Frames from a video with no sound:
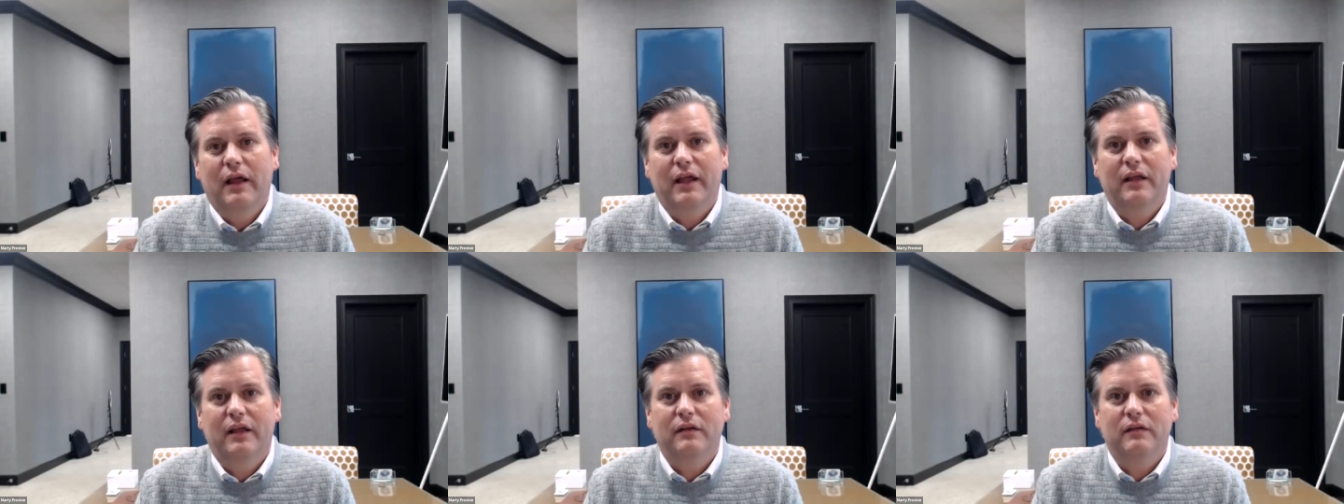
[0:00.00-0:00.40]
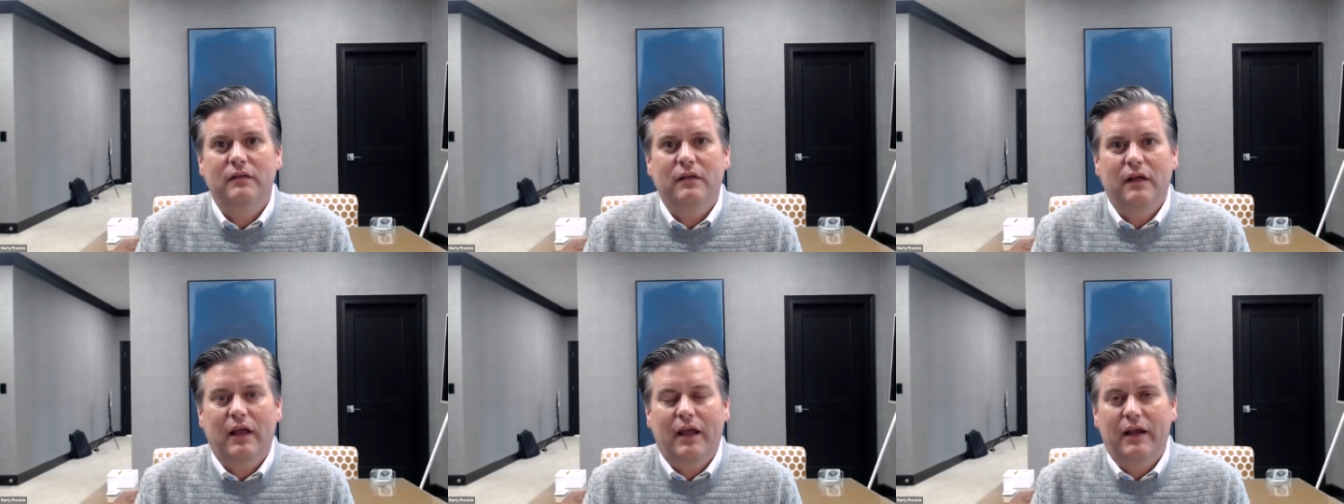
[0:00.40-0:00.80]

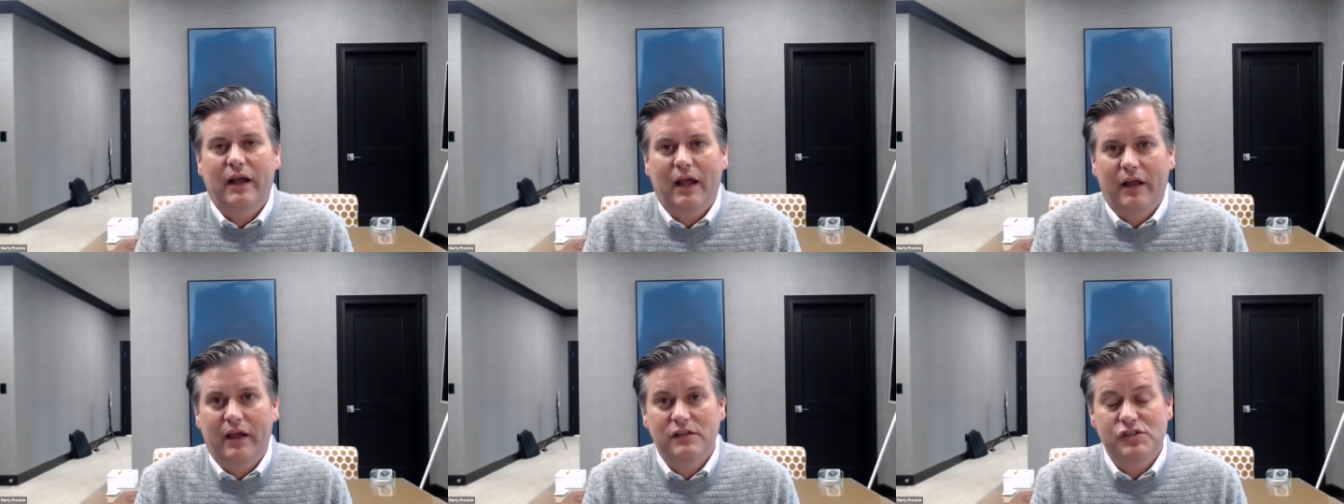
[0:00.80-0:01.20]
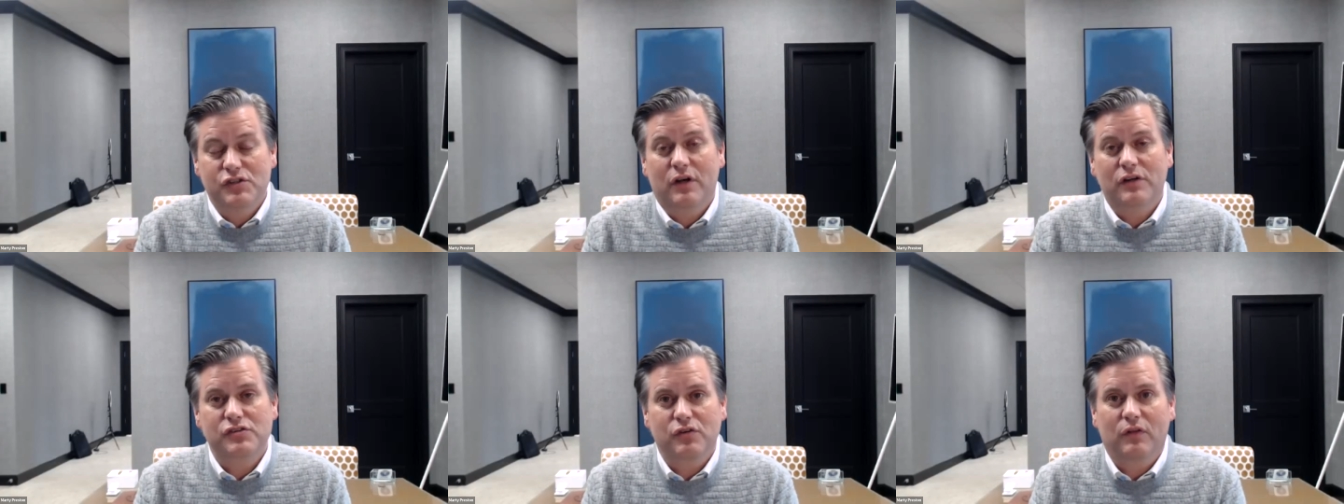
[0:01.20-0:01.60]
and and and
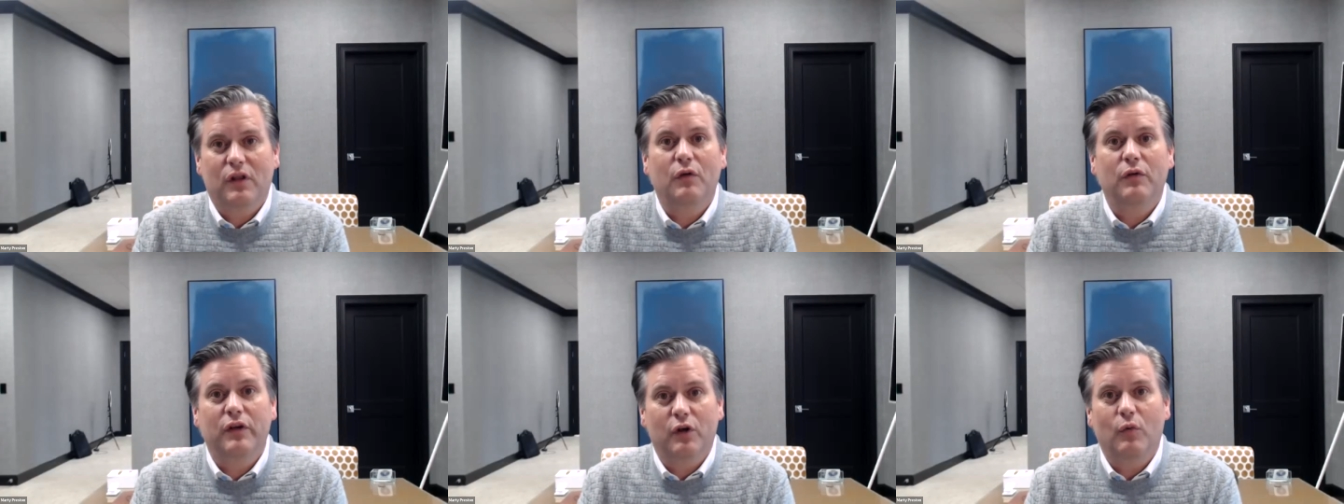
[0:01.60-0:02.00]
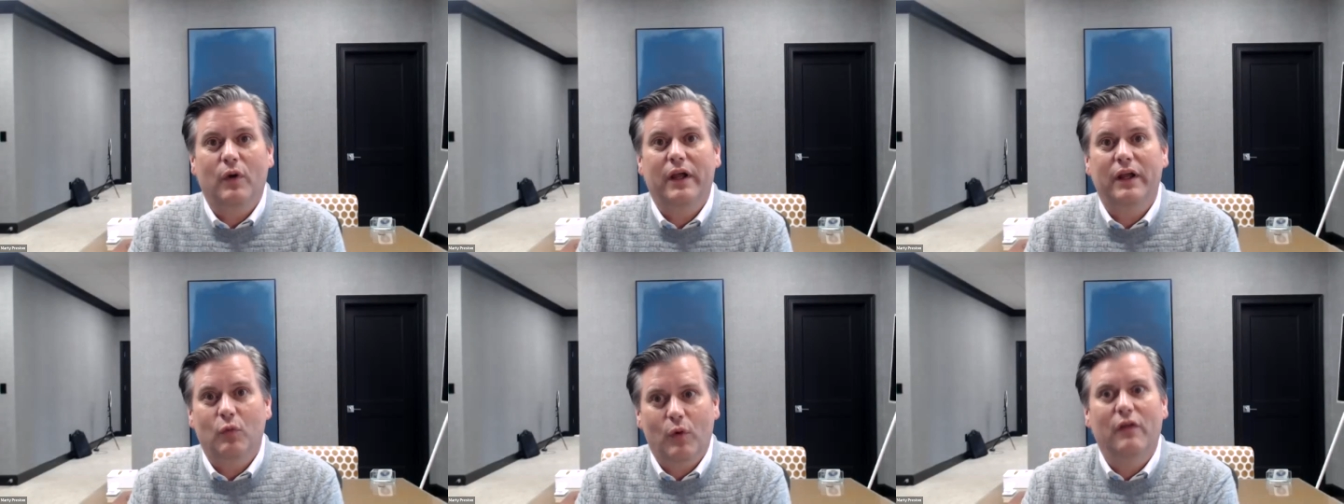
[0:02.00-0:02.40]
structure a loan in a
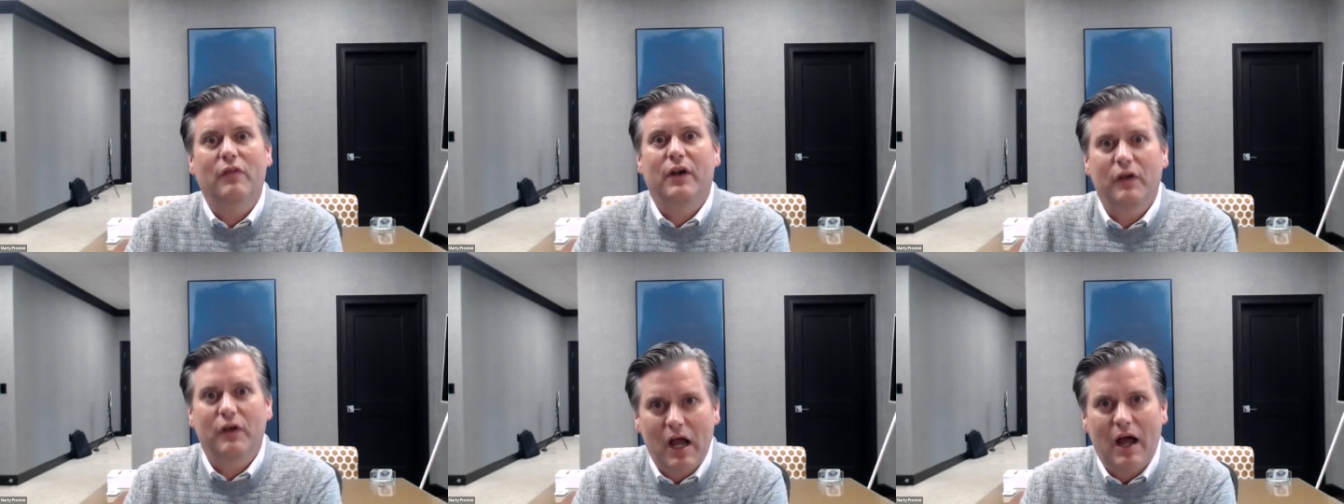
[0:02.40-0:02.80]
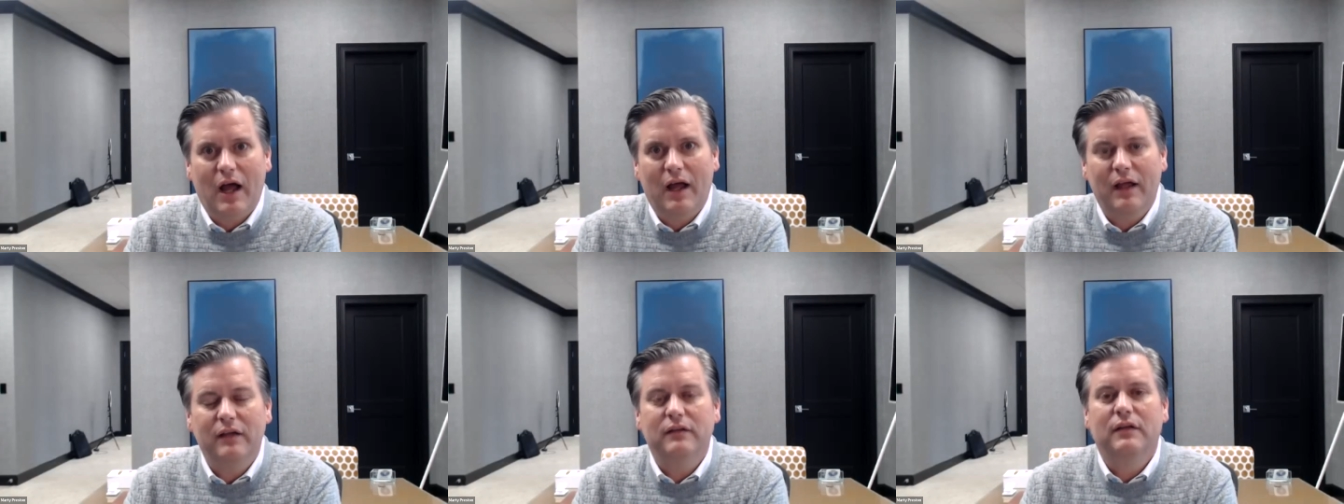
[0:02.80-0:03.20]
way to where they're
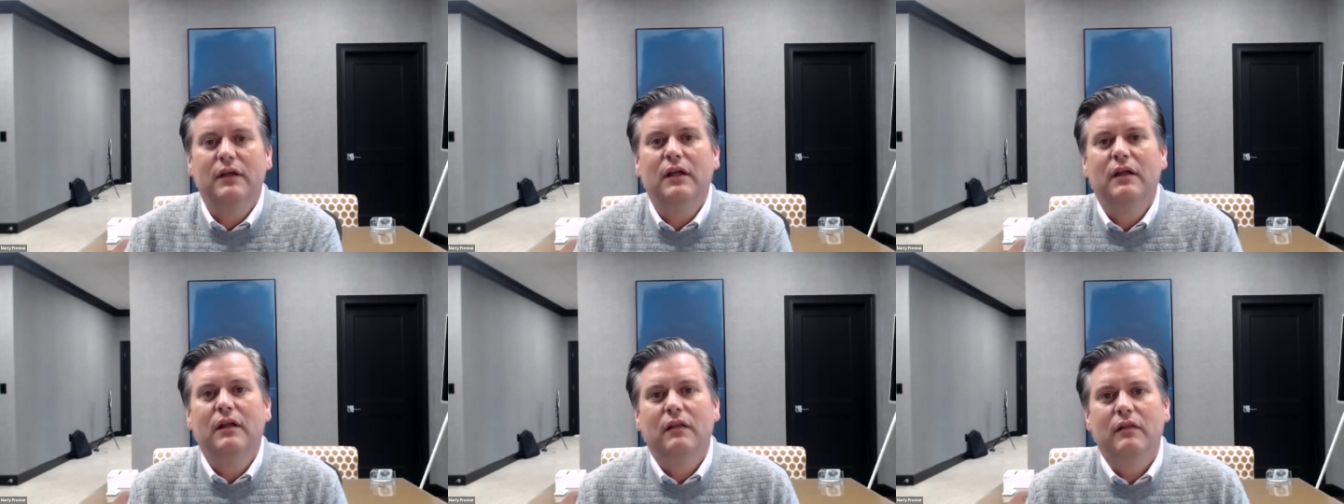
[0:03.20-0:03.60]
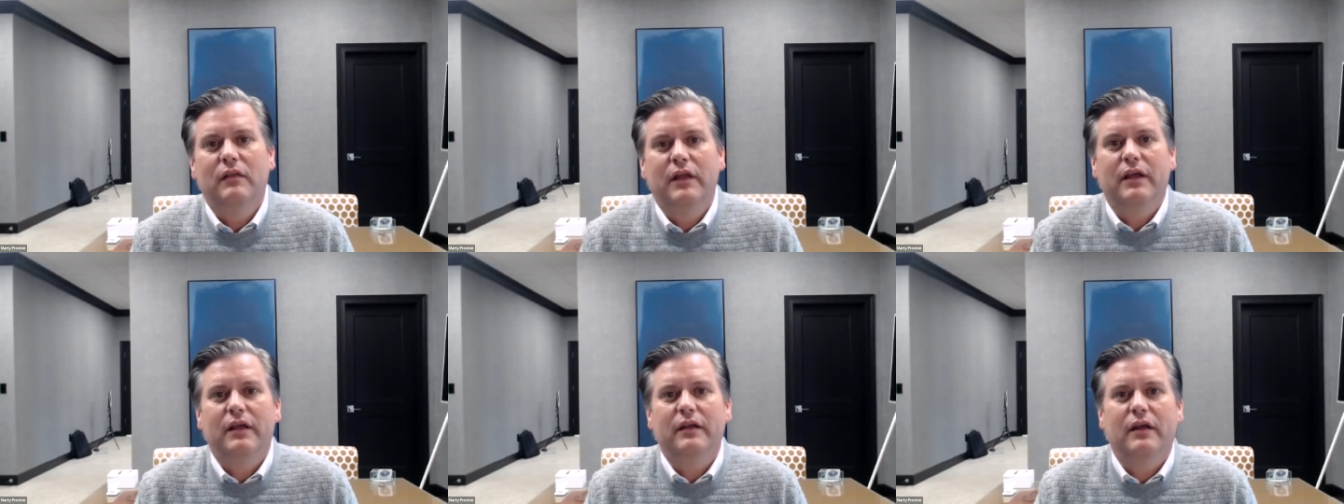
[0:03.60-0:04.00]
not,
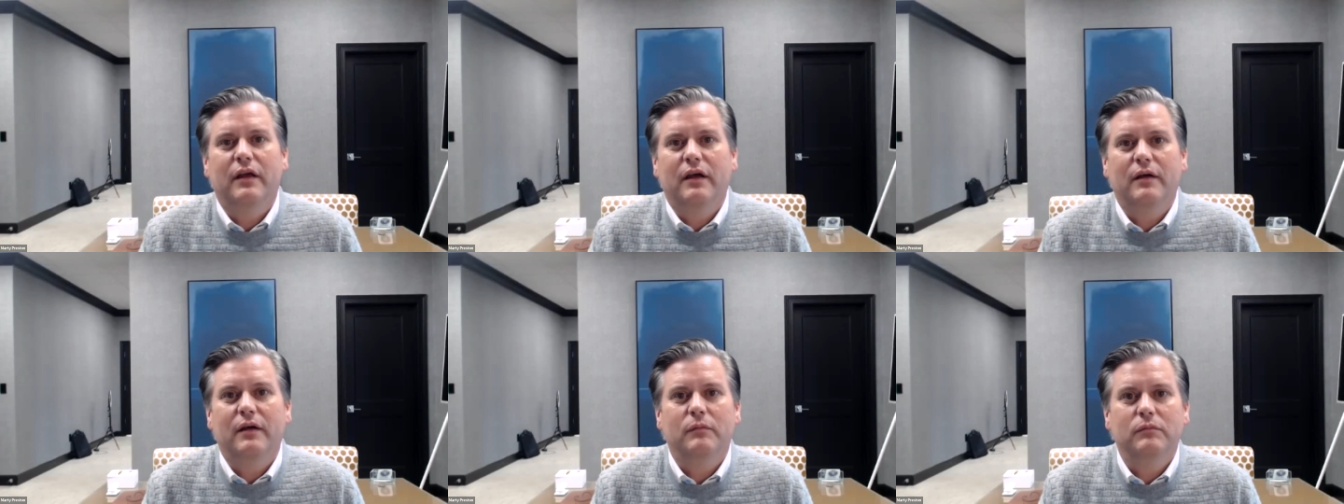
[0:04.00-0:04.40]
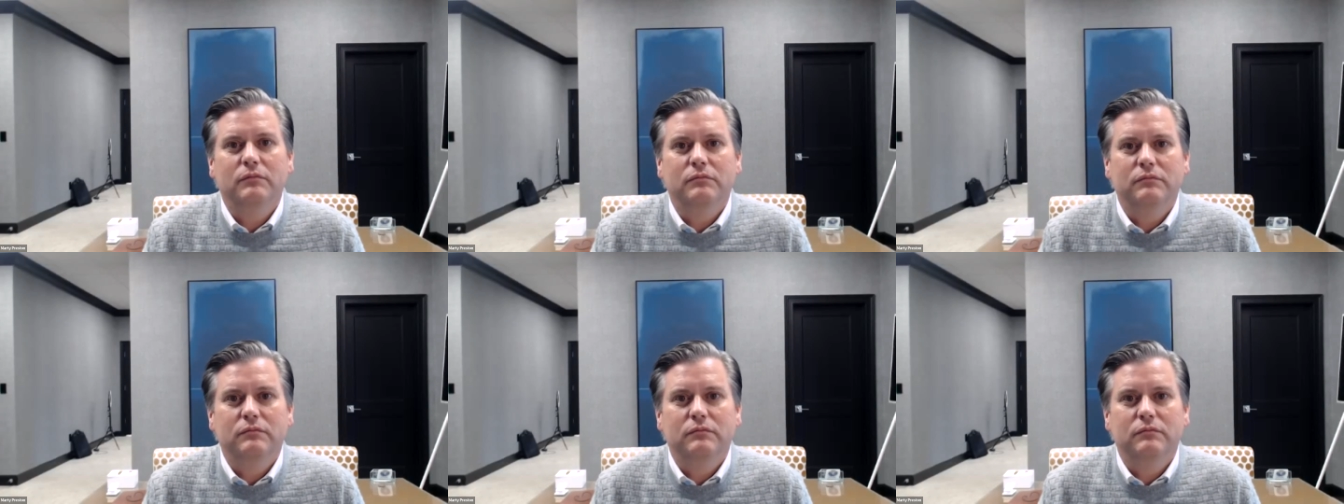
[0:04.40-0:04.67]
then uh,